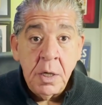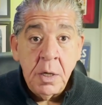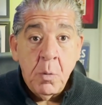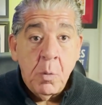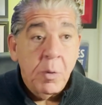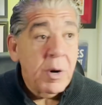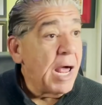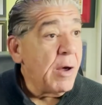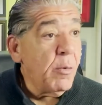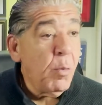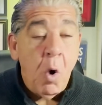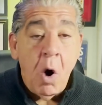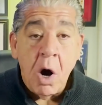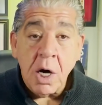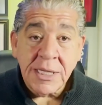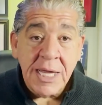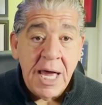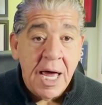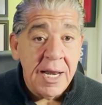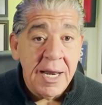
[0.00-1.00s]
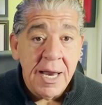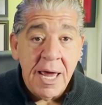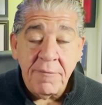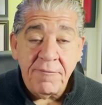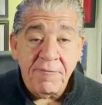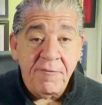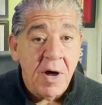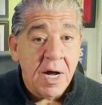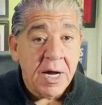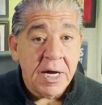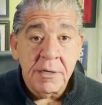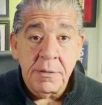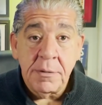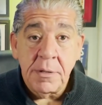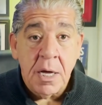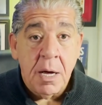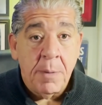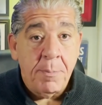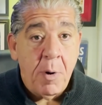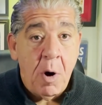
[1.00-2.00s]
When I walked out of that
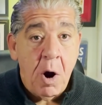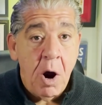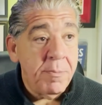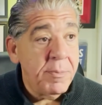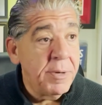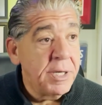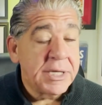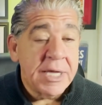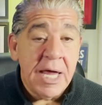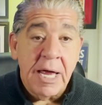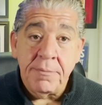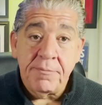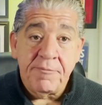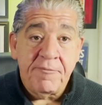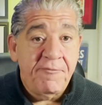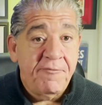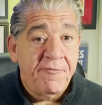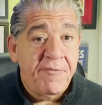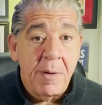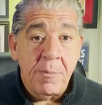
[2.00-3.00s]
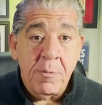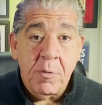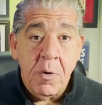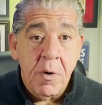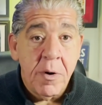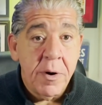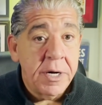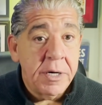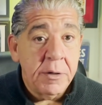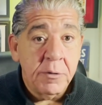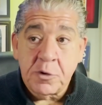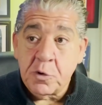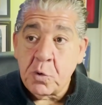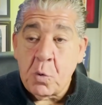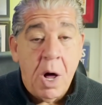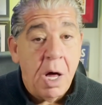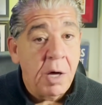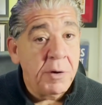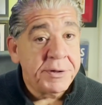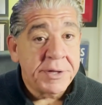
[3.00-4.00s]
fucking apartment that February
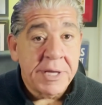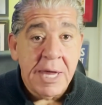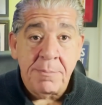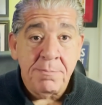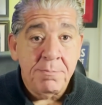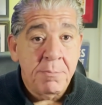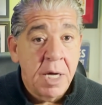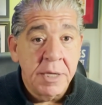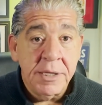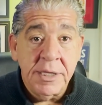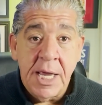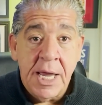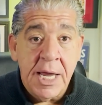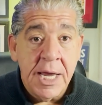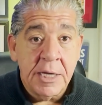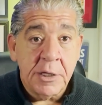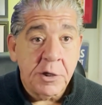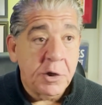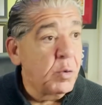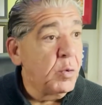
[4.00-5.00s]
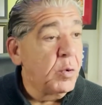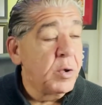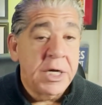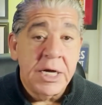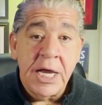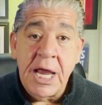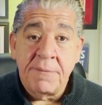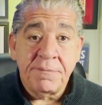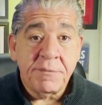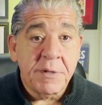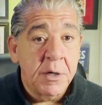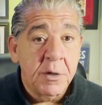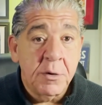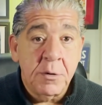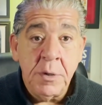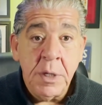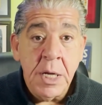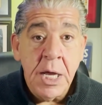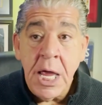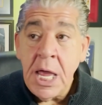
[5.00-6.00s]
12th, that Monday at 2 in the
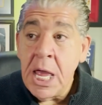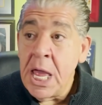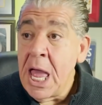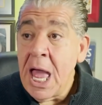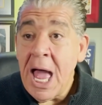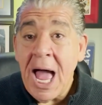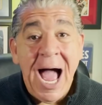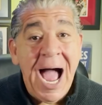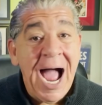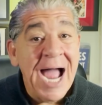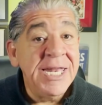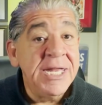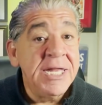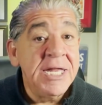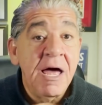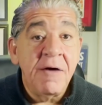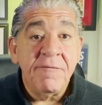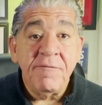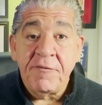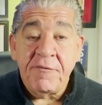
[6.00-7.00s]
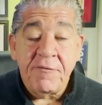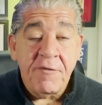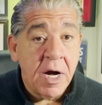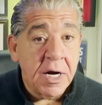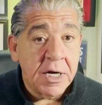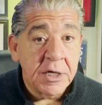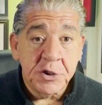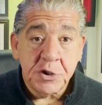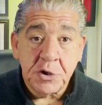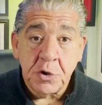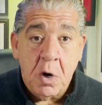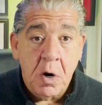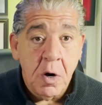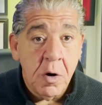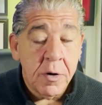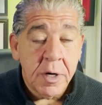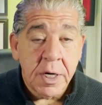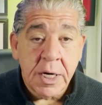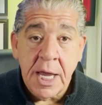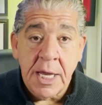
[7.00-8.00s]
afternoon, I never fucking saw
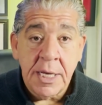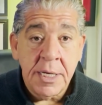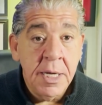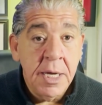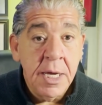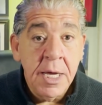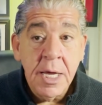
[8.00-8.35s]
her again.